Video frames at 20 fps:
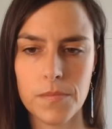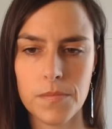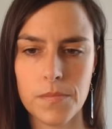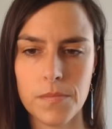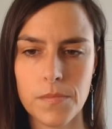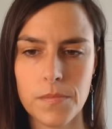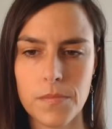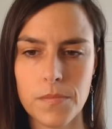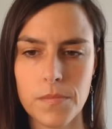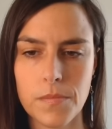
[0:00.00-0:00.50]

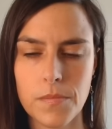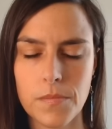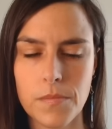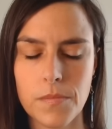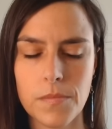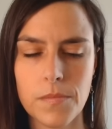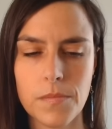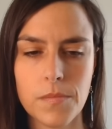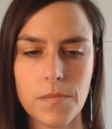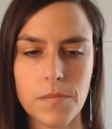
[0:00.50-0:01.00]

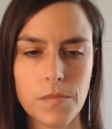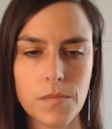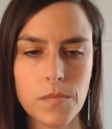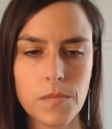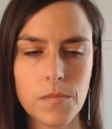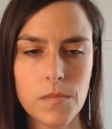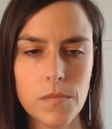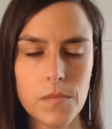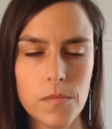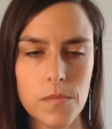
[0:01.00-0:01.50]

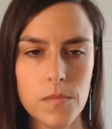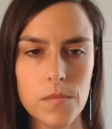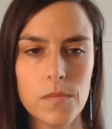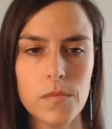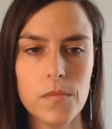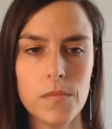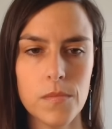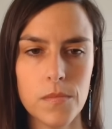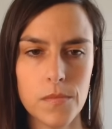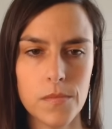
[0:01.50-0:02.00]

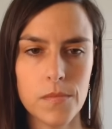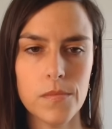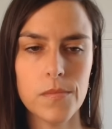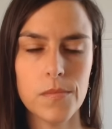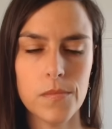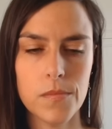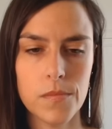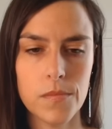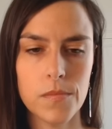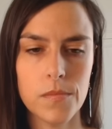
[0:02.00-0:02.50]

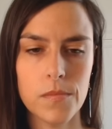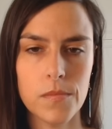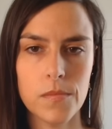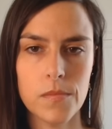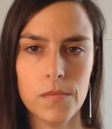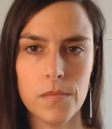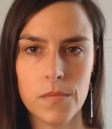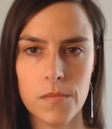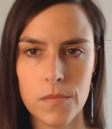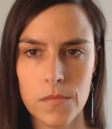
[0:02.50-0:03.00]

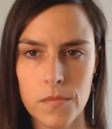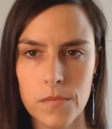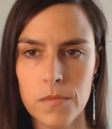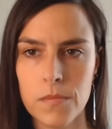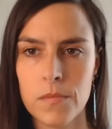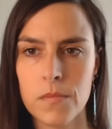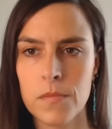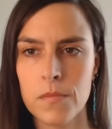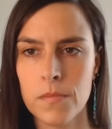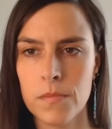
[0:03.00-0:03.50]

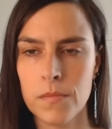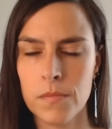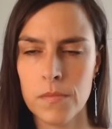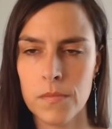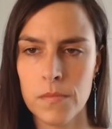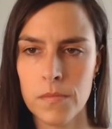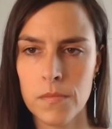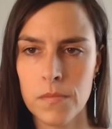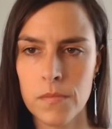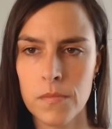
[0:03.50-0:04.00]

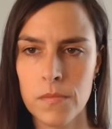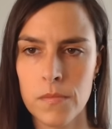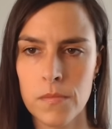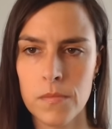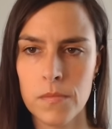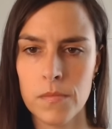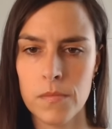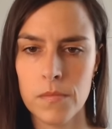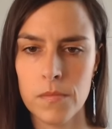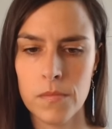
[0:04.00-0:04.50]

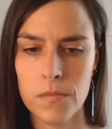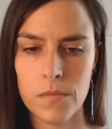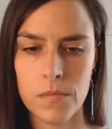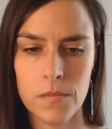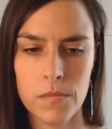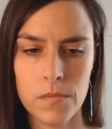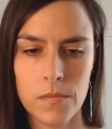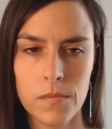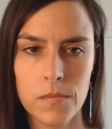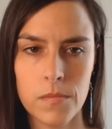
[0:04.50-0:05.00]

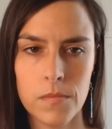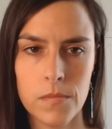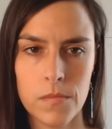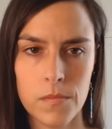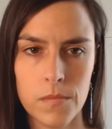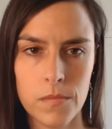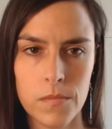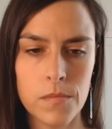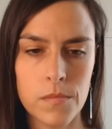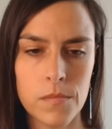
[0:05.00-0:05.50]

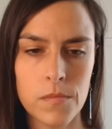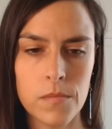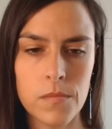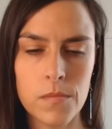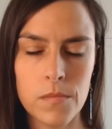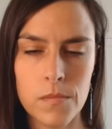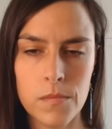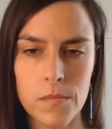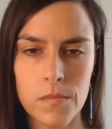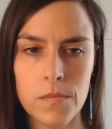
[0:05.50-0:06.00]

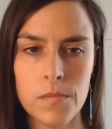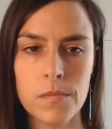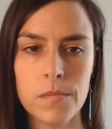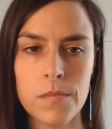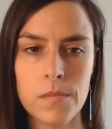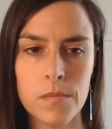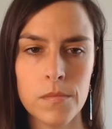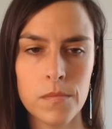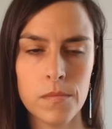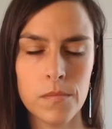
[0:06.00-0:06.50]

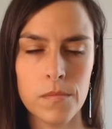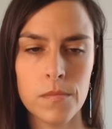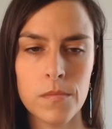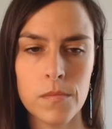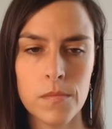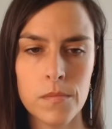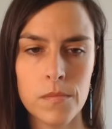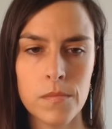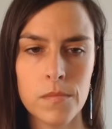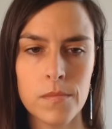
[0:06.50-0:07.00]

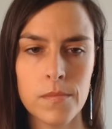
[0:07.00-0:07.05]
[no speech]